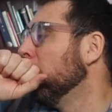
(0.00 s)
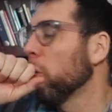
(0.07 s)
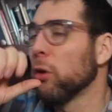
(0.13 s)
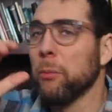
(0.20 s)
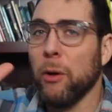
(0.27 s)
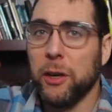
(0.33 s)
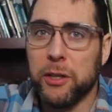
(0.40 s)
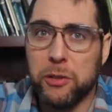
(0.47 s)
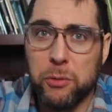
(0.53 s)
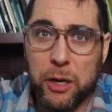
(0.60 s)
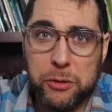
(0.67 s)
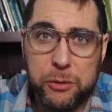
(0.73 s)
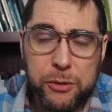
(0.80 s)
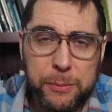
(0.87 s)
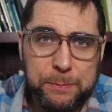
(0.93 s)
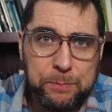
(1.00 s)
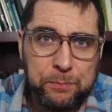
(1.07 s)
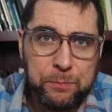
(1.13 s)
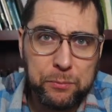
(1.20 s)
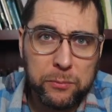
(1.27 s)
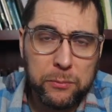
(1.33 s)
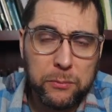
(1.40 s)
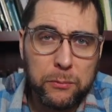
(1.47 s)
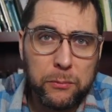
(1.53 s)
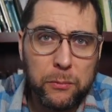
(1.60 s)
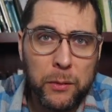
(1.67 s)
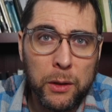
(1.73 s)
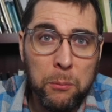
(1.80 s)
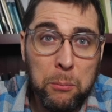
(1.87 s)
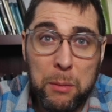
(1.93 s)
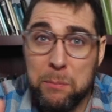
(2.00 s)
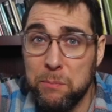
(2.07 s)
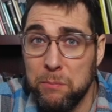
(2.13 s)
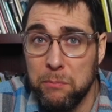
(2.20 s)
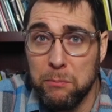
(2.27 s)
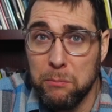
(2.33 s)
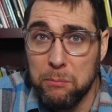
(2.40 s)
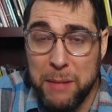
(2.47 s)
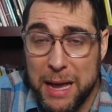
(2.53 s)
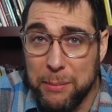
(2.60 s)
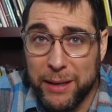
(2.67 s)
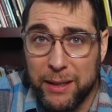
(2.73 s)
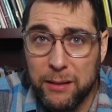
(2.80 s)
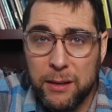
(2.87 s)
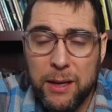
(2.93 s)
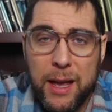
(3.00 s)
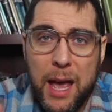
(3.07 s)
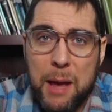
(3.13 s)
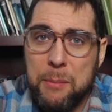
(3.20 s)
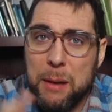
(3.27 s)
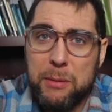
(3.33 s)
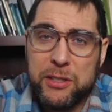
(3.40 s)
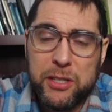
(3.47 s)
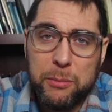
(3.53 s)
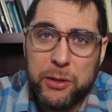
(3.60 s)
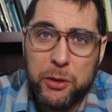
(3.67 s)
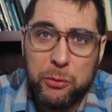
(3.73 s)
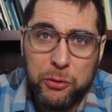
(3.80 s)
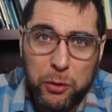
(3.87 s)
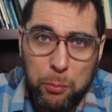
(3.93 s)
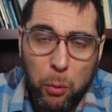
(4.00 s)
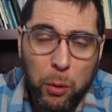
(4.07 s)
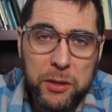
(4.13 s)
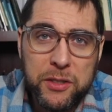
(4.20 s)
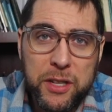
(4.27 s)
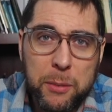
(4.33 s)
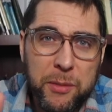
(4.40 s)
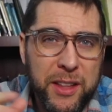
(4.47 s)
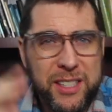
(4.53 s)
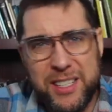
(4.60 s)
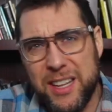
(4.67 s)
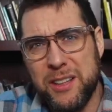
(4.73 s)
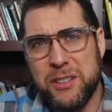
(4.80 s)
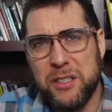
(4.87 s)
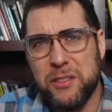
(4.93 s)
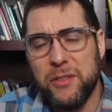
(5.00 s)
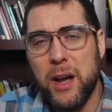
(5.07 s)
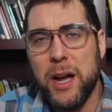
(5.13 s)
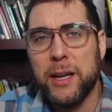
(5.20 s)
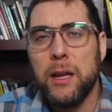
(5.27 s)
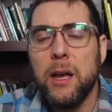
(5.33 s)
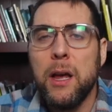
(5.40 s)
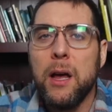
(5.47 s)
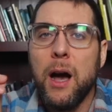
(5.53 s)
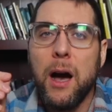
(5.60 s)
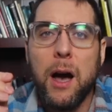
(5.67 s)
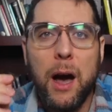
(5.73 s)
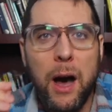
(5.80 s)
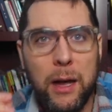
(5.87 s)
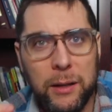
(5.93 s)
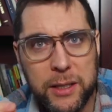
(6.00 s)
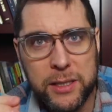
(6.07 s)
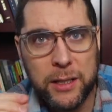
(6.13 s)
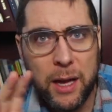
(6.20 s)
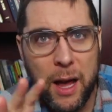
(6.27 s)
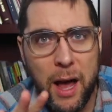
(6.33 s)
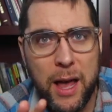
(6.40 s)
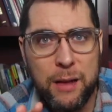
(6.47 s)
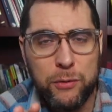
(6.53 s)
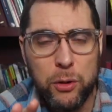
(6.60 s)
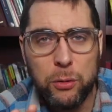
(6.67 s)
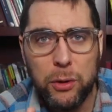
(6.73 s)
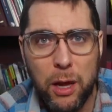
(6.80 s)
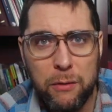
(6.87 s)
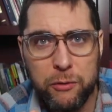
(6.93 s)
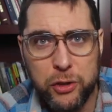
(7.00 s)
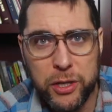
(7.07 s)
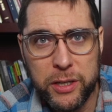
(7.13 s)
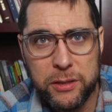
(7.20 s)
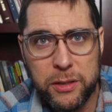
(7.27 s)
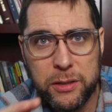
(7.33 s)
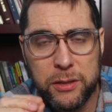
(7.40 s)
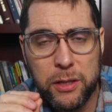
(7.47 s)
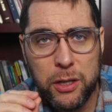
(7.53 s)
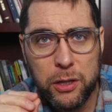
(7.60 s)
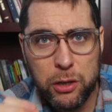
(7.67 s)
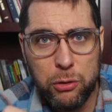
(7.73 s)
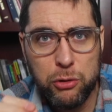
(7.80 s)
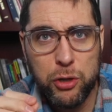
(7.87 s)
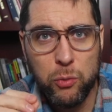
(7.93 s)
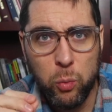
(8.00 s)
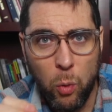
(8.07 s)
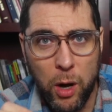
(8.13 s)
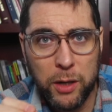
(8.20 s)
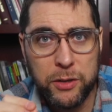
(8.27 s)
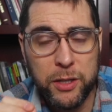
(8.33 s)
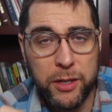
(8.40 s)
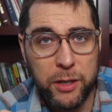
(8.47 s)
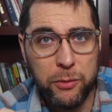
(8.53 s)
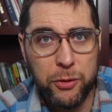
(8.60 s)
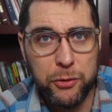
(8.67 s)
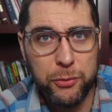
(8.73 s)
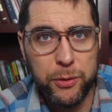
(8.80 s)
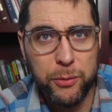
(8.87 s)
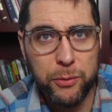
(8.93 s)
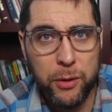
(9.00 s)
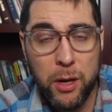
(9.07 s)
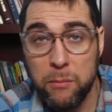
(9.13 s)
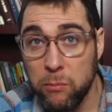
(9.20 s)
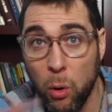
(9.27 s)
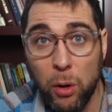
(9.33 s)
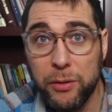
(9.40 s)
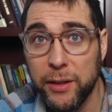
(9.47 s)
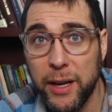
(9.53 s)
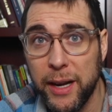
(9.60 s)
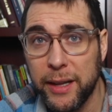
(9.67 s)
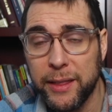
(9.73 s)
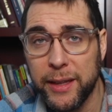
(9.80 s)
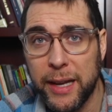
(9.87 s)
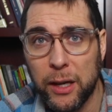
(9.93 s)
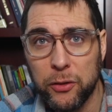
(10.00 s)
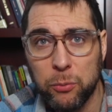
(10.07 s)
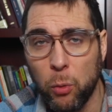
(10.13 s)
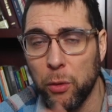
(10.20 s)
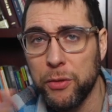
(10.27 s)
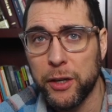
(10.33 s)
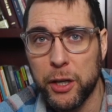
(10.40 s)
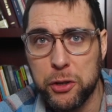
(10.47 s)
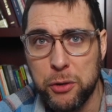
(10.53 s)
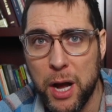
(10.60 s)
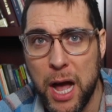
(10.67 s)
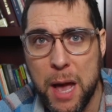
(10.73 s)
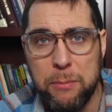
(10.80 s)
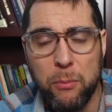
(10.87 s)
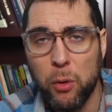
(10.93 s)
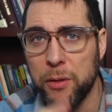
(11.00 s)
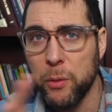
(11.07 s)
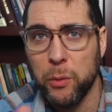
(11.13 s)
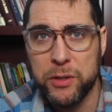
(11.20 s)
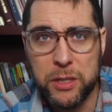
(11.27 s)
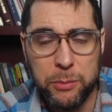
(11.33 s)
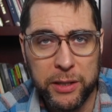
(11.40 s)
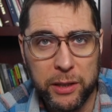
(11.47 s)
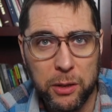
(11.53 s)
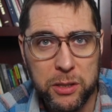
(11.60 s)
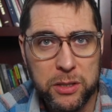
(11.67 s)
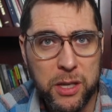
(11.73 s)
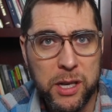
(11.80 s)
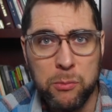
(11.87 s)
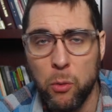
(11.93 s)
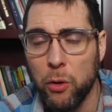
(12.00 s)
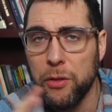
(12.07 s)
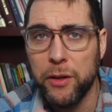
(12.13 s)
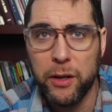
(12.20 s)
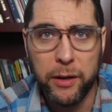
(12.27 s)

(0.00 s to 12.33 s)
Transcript: or Marcus Rogers, but maybe and maybe somebody who supports them thinks that this is fine. Listen, if you love Jesus, you should want to know the truth. More than anything else, more than a tribe, more than what somebody looks like, more than a